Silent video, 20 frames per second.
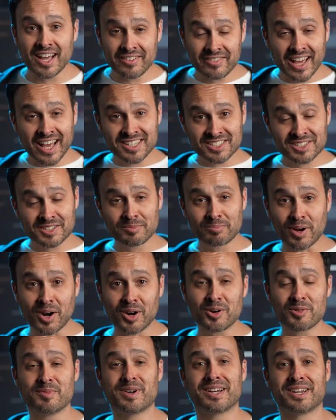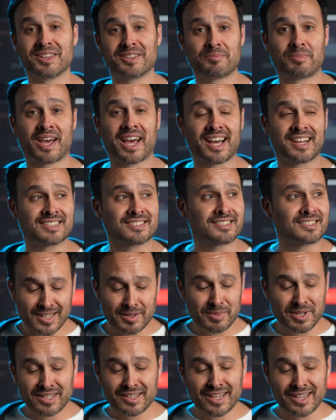I've asked to borrow money in the past. I
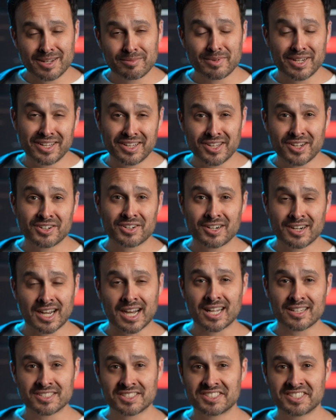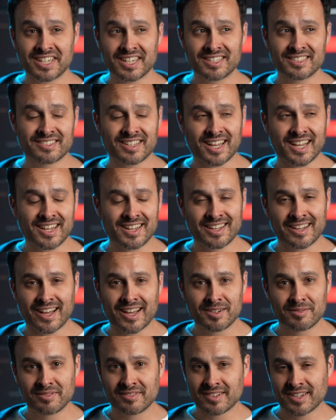mean, like in my younger college days,
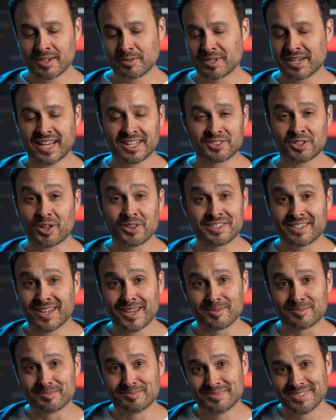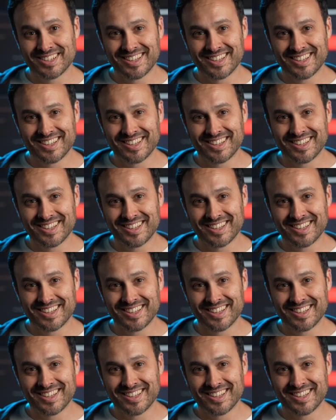I, I, I would ask all the time.